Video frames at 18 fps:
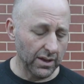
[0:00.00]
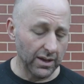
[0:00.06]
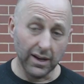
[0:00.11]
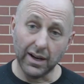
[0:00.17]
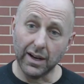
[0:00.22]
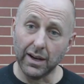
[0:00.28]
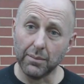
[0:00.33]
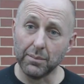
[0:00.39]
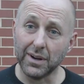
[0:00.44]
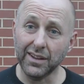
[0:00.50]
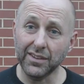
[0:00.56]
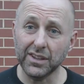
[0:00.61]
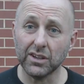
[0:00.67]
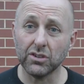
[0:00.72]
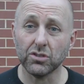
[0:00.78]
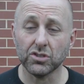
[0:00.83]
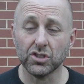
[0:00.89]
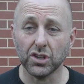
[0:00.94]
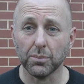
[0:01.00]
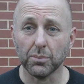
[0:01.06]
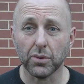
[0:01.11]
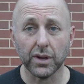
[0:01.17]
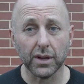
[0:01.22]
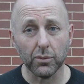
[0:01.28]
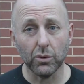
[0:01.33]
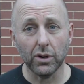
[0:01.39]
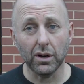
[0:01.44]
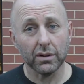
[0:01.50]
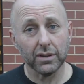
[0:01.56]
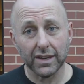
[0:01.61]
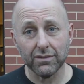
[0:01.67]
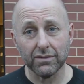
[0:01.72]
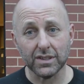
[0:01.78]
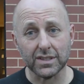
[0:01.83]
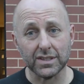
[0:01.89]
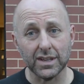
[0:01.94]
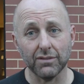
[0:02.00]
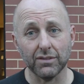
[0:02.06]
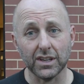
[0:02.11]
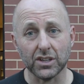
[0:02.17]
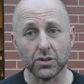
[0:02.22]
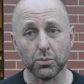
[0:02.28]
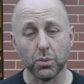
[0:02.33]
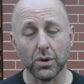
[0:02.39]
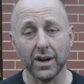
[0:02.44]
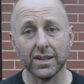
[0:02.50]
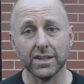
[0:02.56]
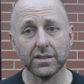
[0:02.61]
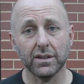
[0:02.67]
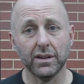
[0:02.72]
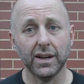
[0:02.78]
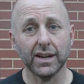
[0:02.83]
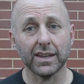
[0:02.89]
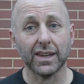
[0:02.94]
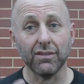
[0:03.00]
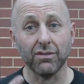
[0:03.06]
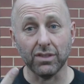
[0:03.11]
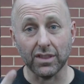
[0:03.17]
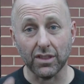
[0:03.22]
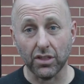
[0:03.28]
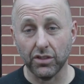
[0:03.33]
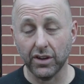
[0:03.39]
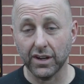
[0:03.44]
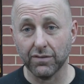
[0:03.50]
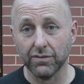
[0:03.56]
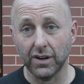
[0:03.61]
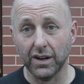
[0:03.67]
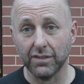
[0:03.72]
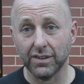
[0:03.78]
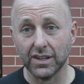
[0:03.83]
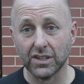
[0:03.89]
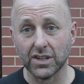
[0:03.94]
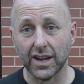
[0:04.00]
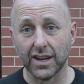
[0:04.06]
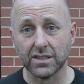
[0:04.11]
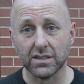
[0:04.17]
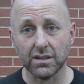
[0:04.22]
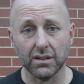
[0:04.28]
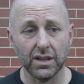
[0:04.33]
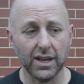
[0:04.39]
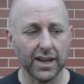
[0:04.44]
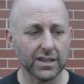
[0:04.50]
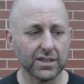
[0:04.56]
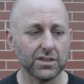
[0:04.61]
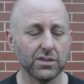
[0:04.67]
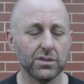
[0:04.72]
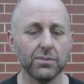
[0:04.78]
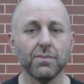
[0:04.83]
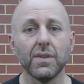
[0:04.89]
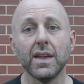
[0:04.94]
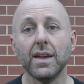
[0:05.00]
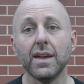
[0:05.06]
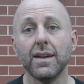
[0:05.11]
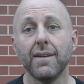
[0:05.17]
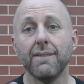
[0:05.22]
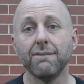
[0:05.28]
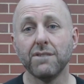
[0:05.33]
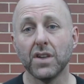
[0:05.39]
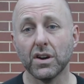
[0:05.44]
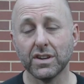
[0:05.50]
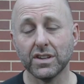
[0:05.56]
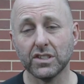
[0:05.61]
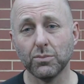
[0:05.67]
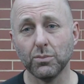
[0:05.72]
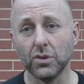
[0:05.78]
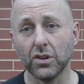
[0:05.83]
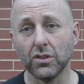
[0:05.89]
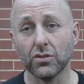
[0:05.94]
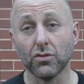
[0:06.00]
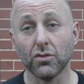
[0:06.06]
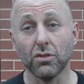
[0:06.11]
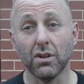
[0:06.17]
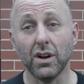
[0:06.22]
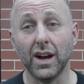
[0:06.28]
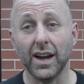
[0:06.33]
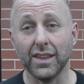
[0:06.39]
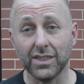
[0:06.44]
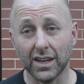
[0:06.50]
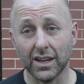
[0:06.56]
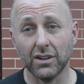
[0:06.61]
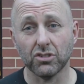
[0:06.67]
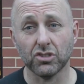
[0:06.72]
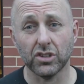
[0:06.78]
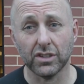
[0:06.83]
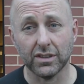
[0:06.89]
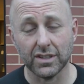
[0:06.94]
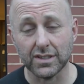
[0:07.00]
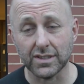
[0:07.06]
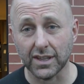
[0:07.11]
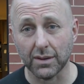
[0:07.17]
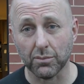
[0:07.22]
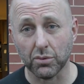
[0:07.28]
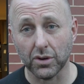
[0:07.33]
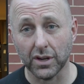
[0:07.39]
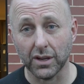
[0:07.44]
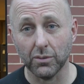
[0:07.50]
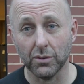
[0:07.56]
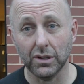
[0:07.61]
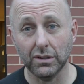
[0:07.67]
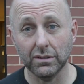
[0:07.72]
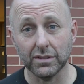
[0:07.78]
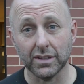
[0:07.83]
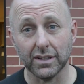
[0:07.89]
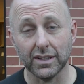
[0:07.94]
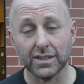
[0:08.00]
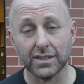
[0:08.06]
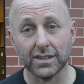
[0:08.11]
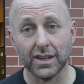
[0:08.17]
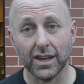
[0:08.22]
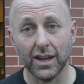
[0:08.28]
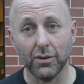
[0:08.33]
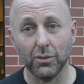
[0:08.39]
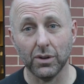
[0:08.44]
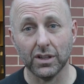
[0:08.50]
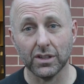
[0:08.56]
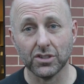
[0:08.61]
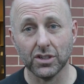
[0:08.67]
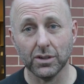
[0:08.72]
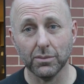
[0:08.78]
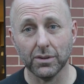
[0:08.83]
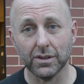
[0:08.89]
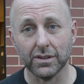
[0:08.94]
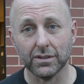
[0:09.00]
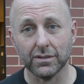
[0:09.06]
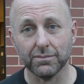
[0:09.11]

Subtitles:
And I think it'll shoot pretty well, given the 7-inch brace height, given the 35-inch axle. Very smooth draw. I think I'll shoot this thing pretty well, so let's see how well I shoot with it.